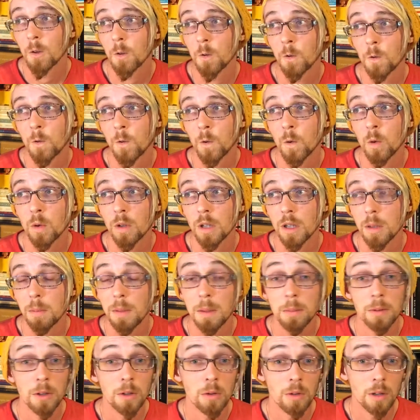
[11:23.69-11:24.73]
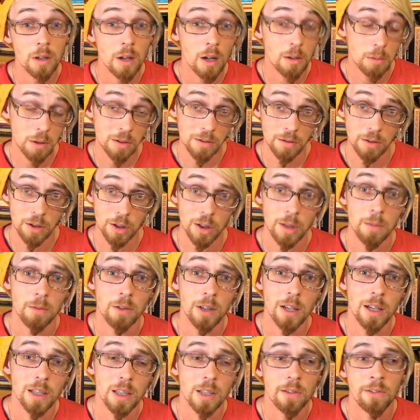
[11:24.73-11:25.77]
For people who are not well-versed in
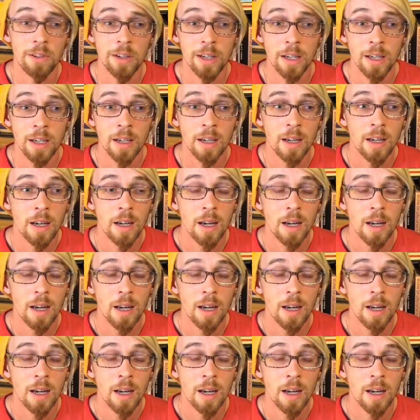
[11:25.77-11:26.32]
philosophy,